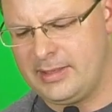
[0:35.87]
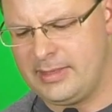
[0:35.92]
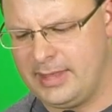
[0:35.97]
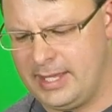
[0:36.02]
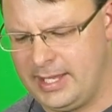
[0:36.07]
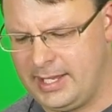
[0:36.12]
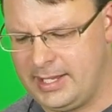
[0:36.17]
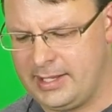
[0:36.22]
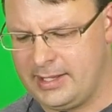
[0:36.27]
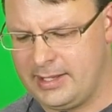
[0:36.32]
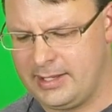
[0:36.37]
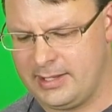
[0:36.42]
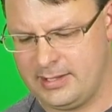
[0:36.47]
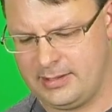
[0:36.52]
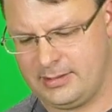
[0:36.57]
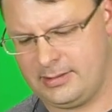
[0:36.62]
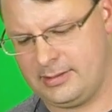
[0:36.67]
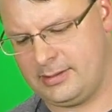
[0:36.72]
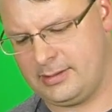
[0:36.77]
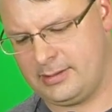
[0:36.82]

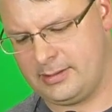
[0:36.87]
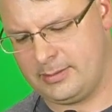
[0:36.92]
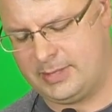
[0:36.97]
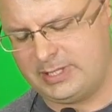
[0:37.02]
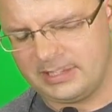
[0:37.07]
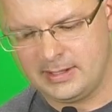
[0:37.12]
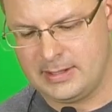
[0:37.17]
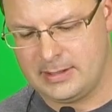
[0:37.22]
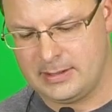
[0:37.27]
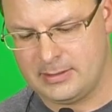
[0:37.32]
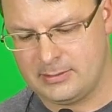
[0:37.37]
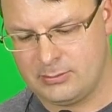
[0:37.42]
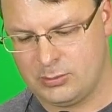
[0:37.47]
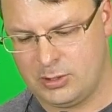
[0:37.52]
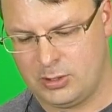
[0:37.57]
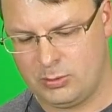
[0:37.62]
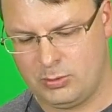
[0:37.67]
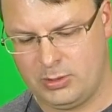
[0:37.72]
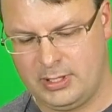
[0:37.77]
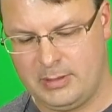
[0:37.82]
they
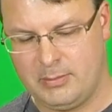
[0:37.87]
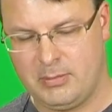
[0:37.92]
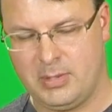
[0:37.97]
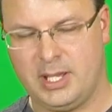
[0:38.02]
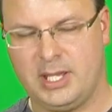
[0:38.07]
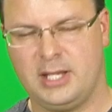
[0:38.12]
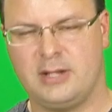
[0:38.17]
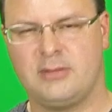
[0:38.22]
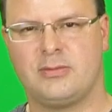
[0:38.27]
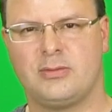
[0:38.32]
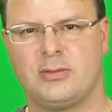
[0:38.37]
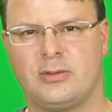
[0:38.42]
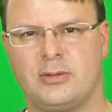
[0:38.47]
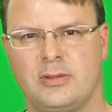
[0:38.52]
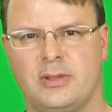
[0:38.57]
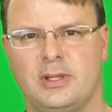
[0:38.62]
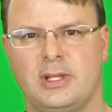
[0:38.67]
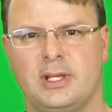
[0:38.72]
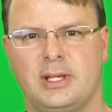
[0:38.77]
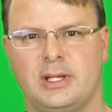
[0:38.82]
weren't really made for
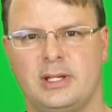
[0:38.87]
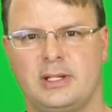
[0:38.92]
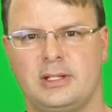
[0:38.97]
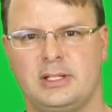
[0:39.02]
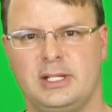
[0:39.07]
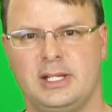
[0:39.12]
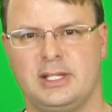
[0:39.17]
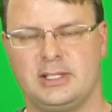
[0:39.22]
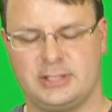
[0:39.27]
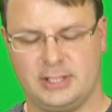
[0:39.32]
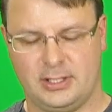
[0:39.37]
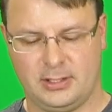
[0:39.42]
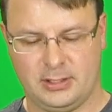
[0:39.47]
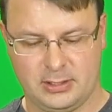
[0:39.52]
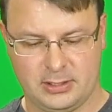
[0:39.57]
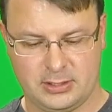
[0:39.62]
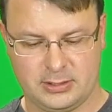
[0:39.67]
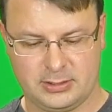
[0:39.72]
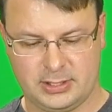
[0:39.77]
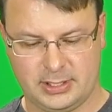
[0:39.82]
the
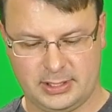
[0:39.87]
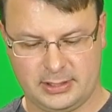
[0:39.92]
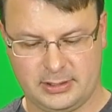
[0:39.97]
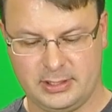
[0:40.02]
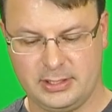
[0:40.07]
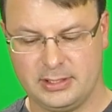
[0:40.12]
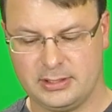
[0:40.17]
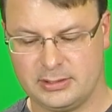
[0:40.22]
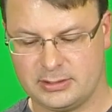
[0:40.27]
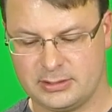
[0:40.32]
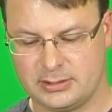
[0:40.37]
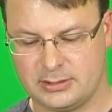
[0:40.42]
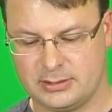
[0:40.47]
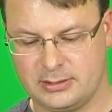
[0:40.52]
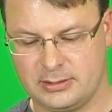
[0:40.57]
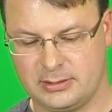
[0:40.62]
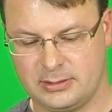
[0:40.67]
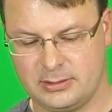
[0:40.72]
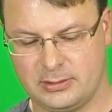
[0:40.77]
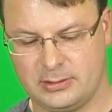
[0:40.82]
DSLRs like this,
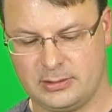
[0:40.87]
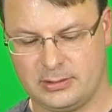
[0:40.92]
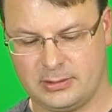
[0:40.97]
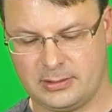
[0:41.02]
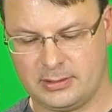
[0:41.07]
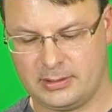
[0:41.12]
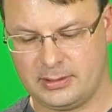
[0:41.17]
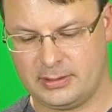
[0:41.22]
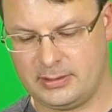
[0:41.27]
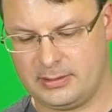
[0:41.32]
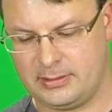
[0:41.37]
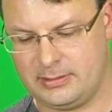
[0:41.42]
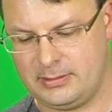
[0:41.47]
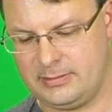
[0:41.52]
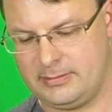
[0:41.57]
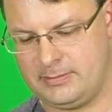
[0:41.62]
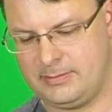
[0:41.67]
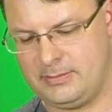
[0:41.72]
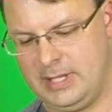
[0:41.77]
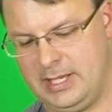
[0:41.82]
or
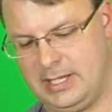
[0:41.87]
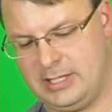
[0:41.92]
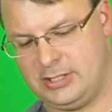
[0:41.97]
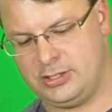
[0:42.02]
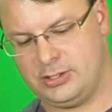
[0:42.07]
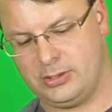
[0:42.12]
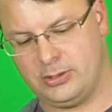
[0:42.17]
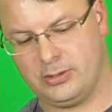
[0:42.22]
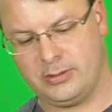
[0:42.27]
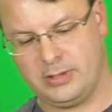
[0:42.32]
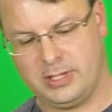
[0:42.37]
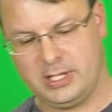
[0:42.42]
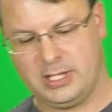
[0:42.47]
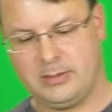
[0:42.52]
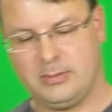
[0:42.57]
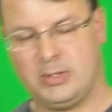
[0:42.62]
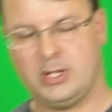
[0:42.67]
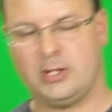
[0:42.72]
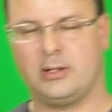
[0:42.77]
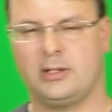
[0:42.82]
until the
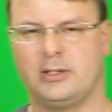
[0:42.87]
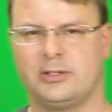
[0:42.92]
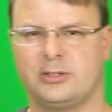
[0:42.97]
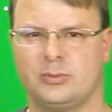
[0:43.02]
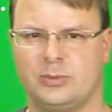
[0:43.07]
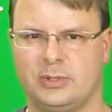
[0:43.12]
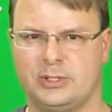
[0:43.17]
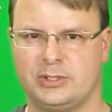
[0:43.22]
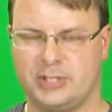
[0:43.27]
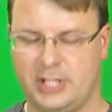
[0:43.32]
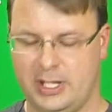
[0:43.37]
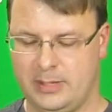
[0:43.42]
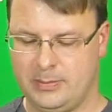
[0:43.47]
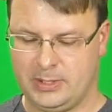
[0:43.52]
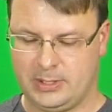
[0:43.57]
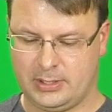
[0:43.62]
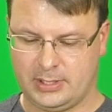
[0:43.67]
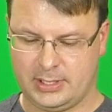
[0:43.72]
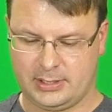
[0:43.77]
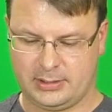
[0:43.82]
mirrorless ones came
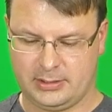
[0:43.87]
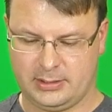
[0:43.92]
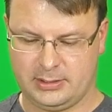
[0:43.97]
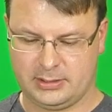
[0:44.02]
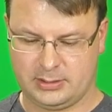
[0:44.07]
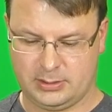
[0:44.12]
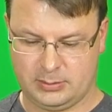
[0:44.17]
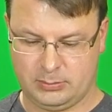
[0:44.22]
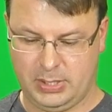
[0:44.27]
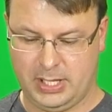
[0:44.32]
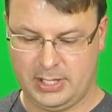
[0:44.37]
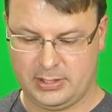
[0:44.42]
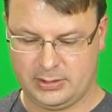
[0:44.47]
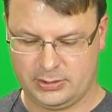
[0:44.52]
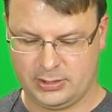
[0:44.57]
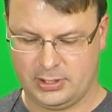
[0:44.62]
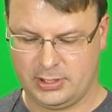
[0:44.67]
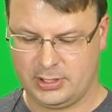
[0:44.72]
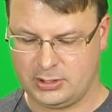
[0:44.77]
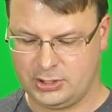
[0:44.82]
in, like this
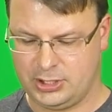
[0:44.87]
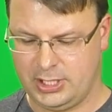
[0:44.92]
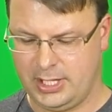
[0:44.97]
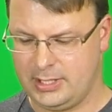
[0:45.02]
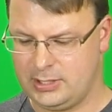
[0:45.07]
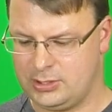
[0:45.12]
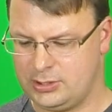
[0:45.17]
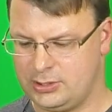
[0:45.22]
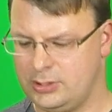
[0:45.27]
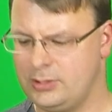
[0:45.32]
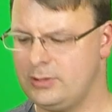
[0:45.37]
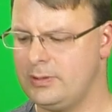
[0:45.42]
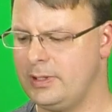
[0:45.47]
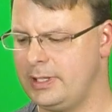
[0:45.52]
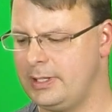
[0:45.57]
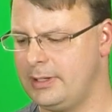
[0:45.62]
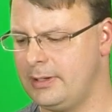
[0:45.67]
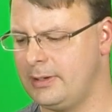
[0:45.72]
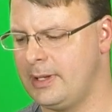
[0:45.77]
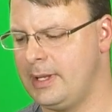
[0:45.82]
Panasonic GH2
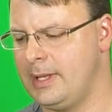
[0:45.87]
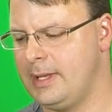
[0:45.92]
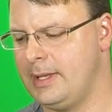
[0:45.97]
right here.